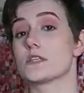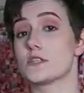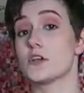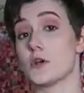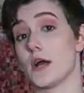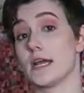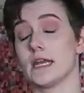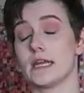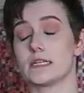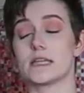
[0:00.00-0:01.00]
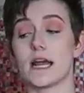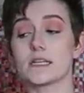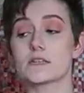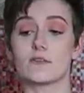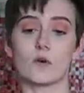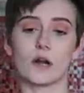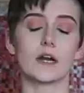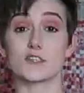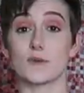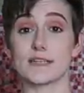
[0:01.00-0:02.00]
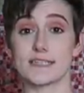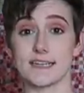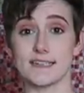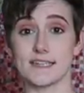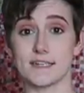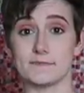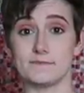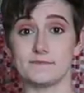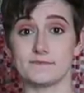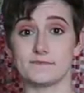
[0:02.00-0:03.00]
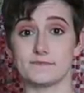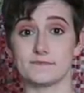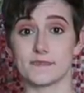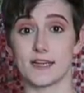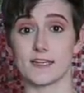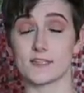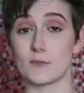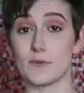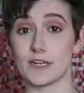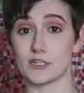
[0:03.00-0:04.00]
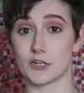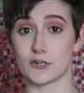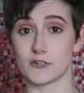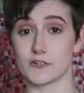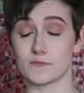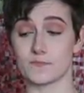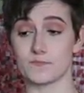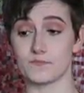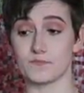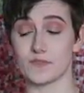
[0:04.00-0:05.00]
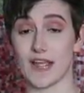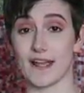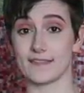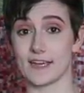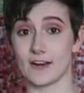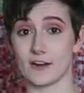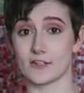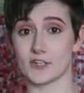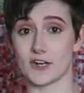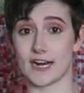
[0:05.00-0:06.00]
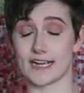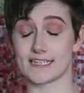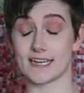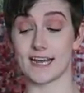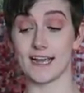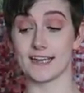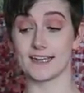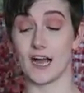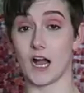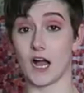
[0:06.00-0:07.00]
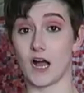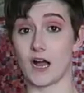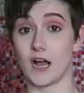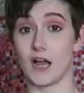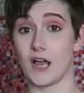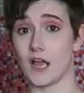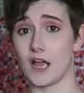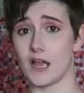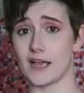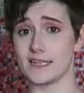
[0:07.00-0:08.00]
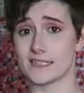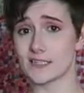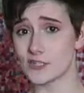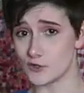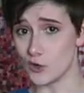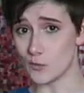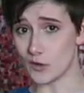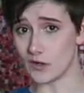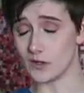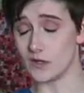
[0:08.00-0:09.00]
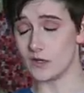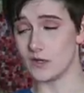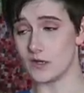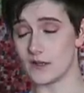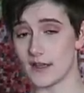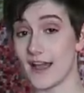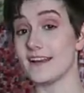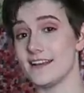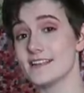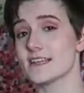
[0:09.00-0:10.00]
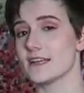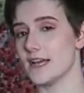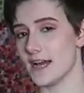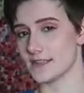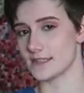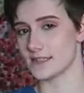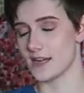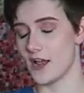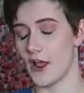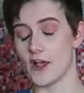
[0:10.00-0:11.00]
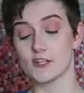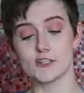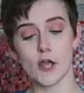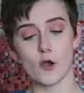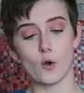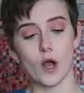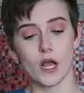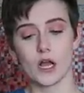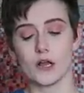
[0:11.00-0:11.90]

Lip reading: what suit I needed to ask for. So I sent him some pictures and the character, and I said, hey, is this doable? And he said yes. So,